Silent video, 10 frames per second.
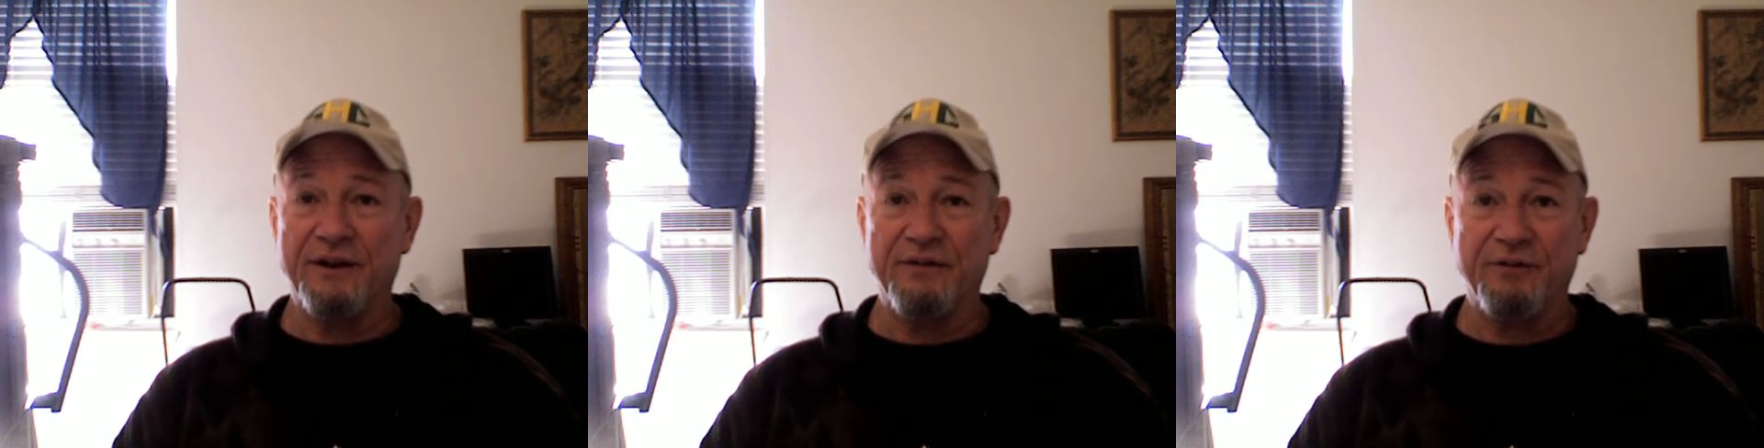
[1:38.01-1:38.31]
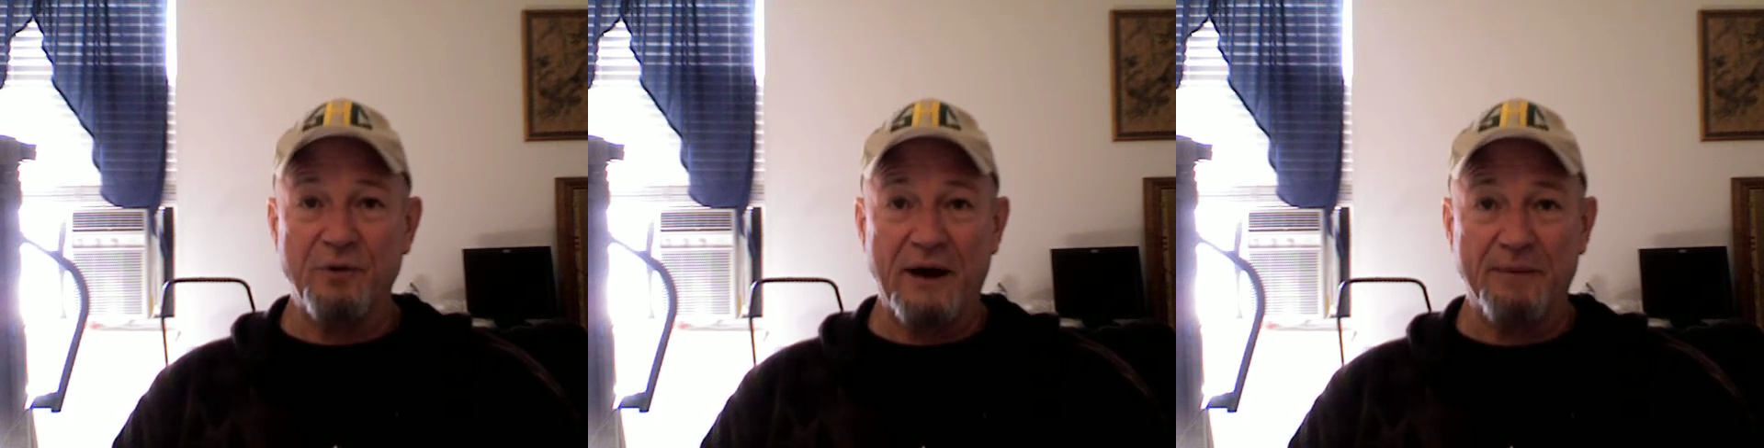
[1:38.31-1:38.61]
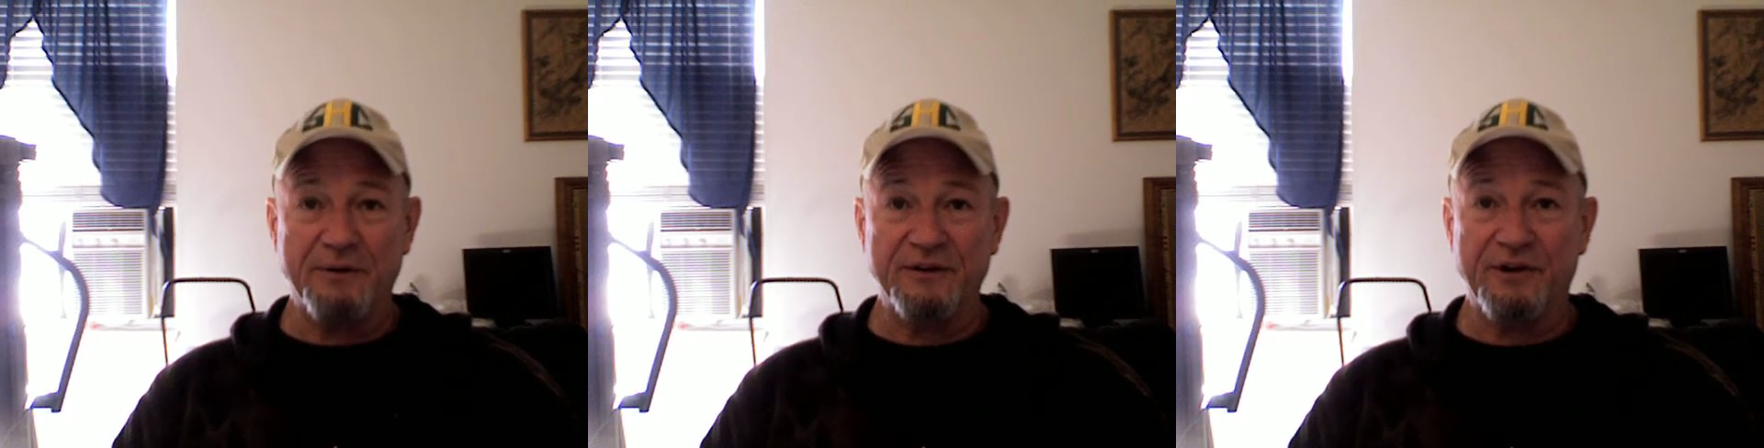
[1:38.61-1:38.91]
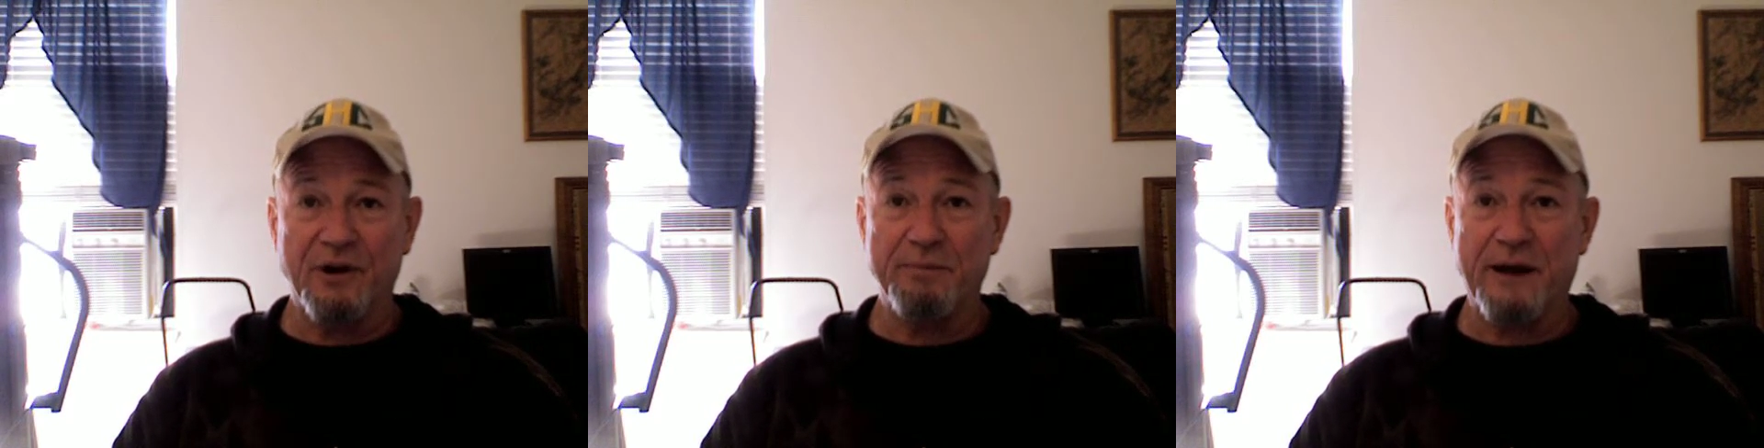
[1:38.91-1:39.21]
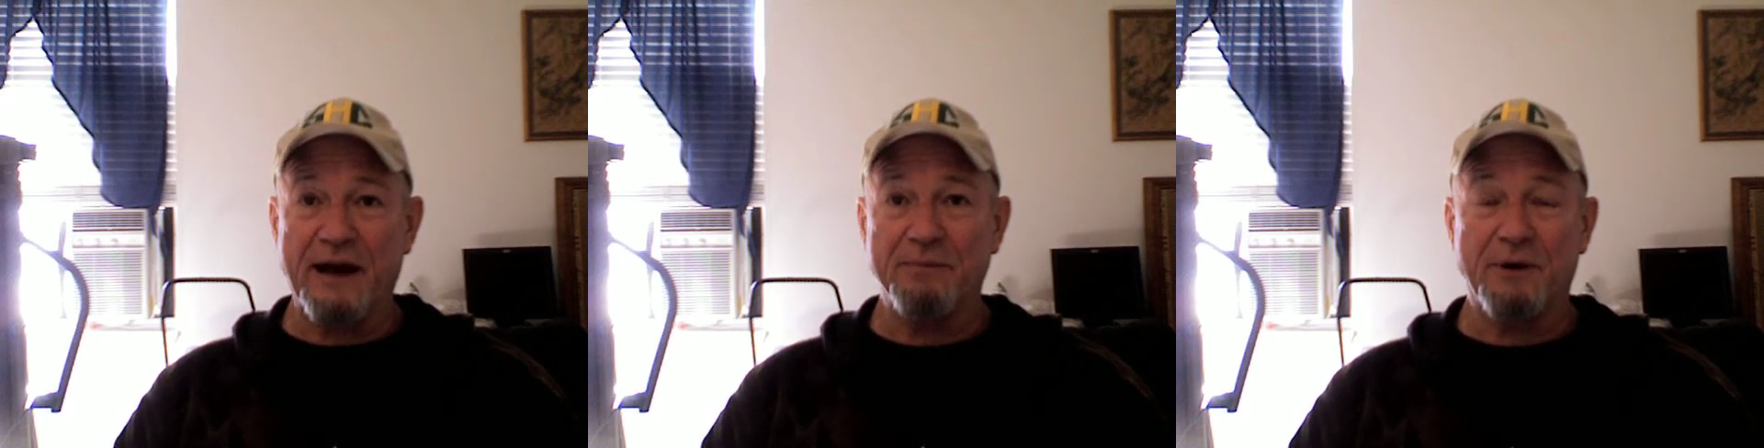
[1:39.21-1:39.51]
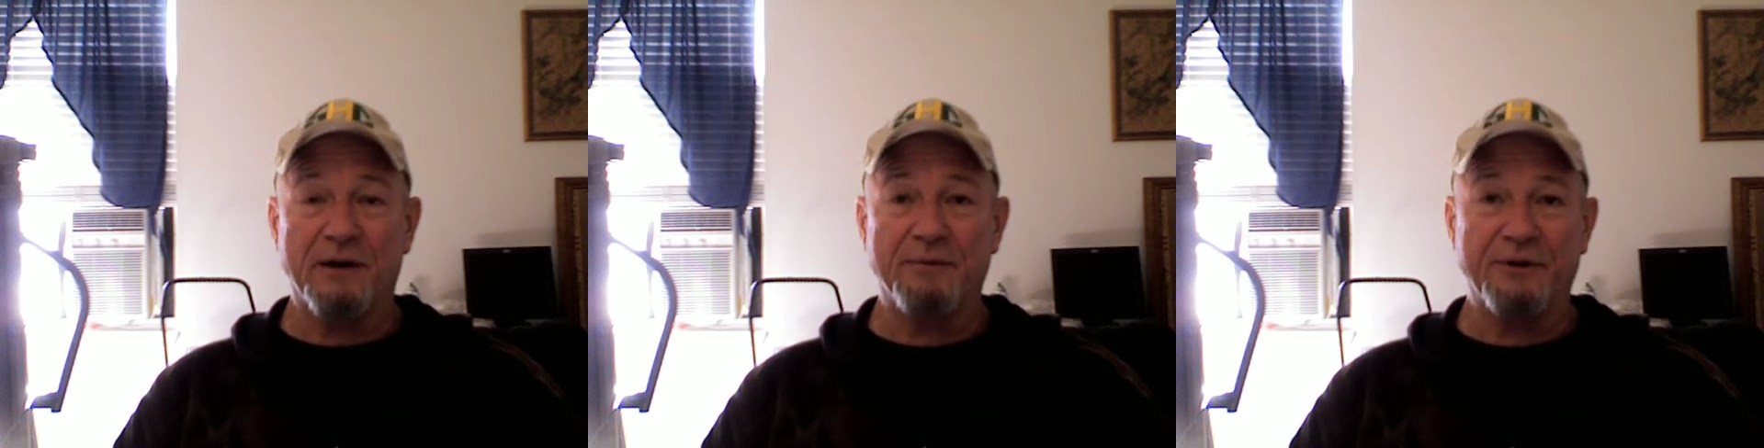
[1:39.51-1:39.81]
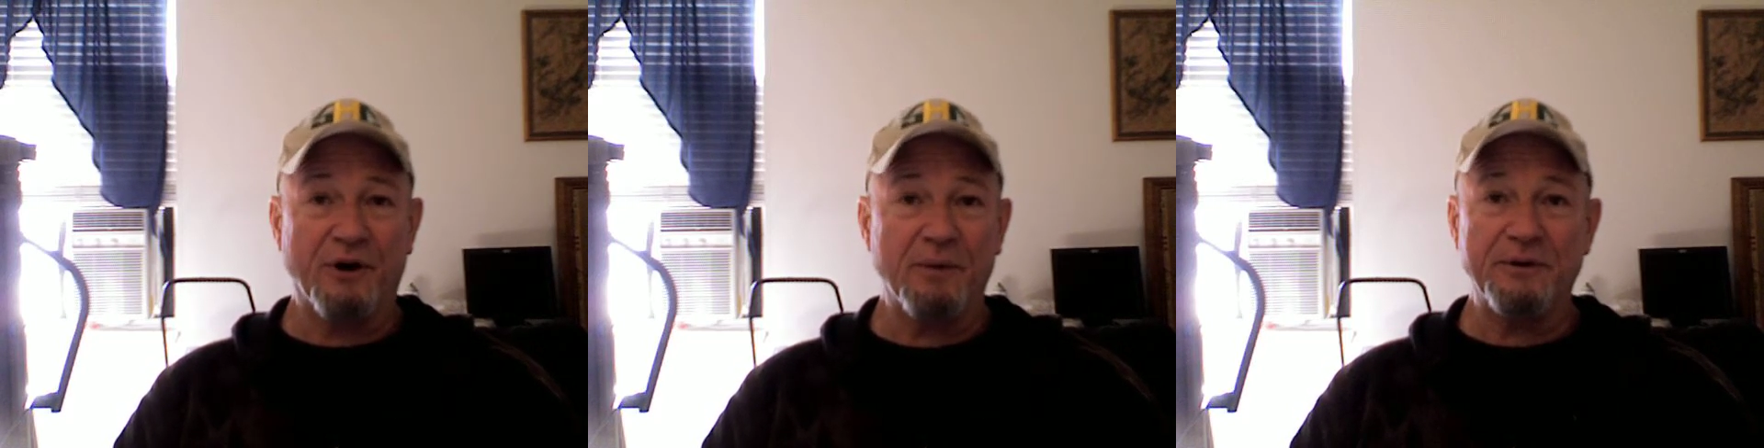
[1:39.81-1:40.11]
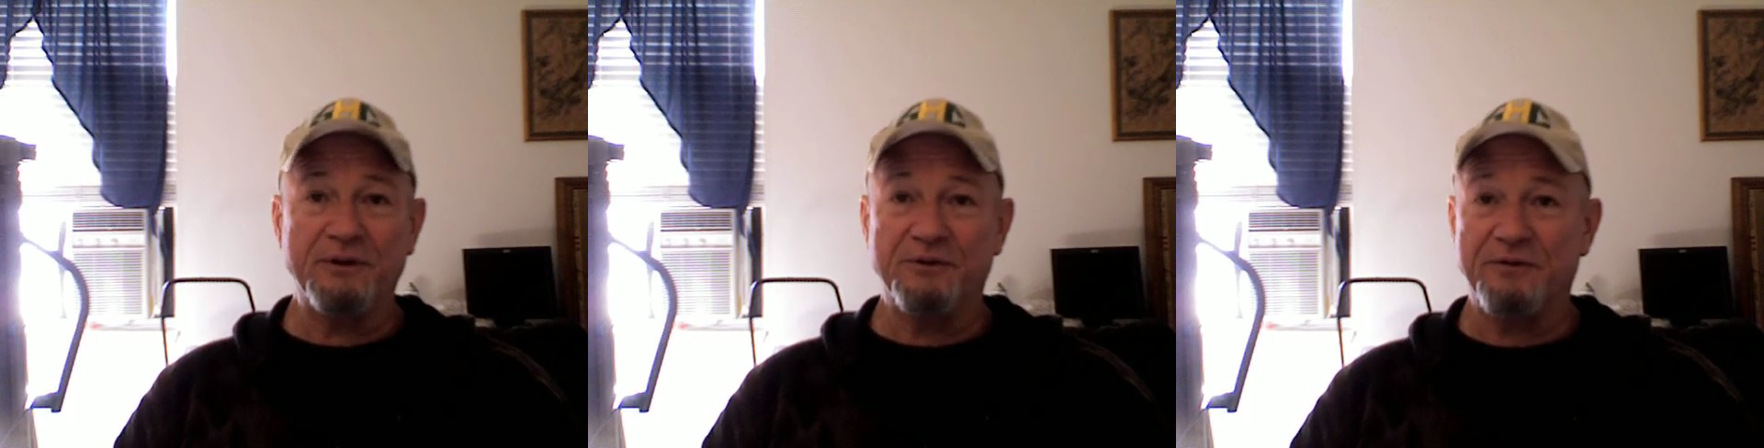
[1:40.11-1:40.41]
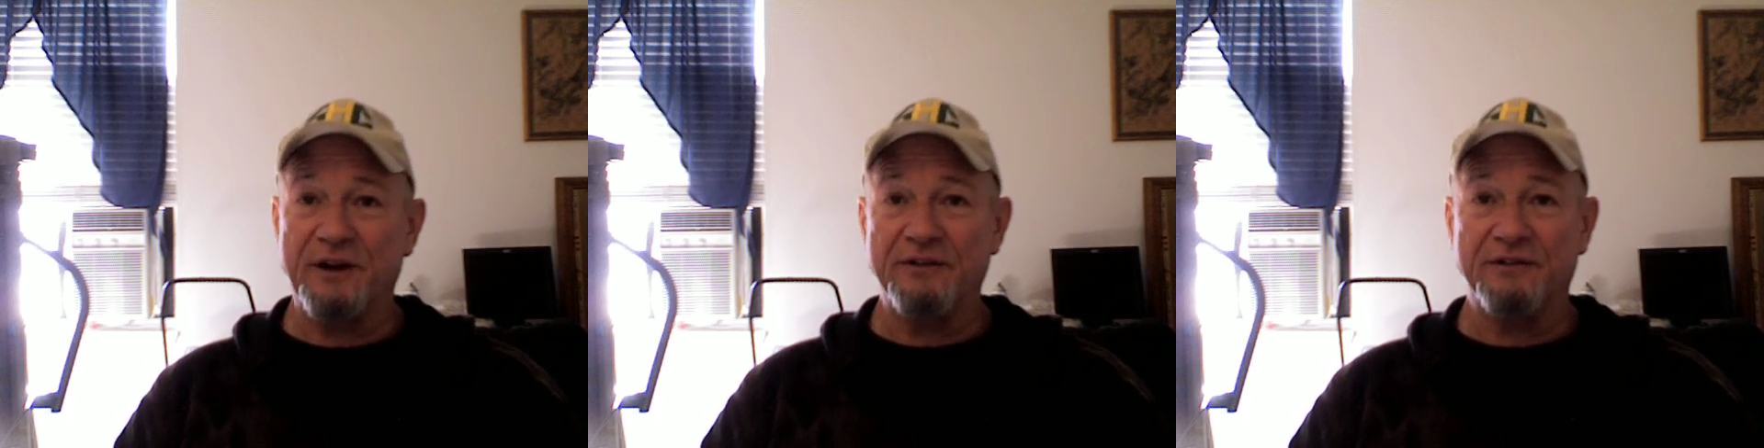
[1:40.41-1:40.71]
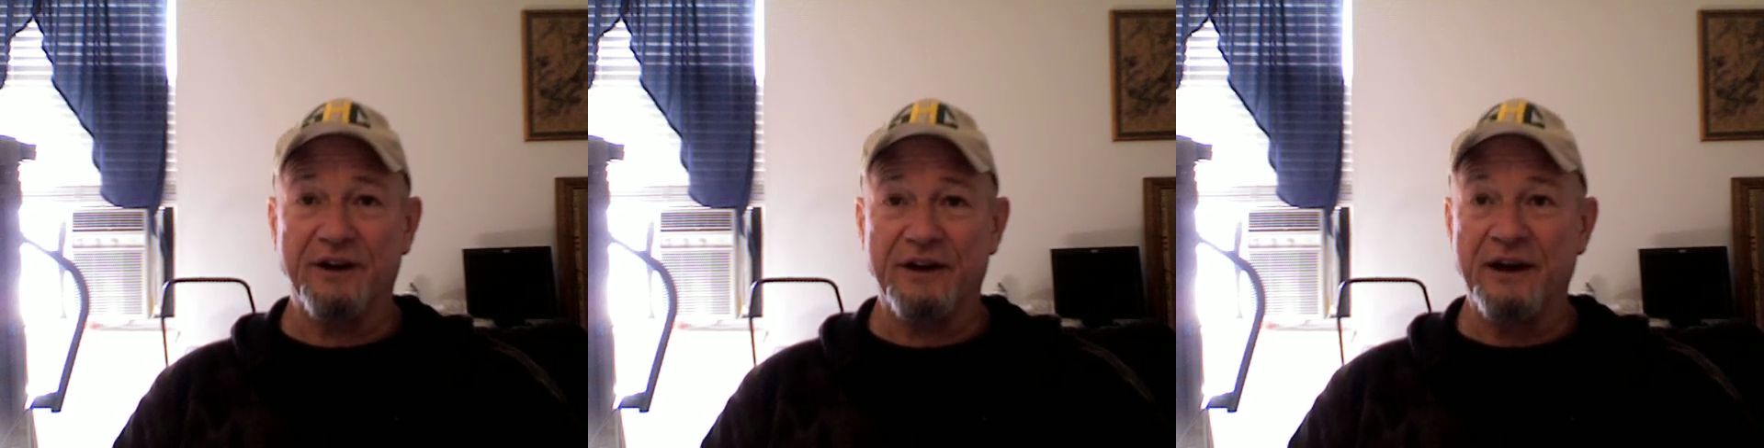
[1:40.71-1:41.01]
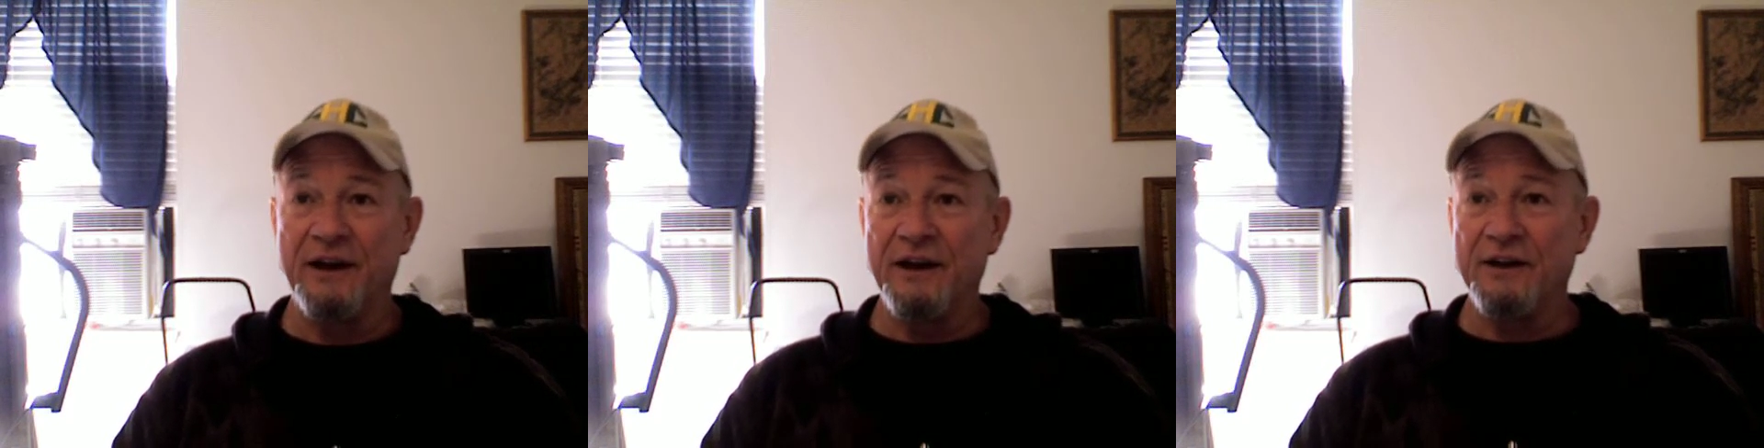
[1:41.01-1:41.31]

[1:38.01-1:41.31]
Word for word: And if you happen to talk bad about them, they're up in your face like,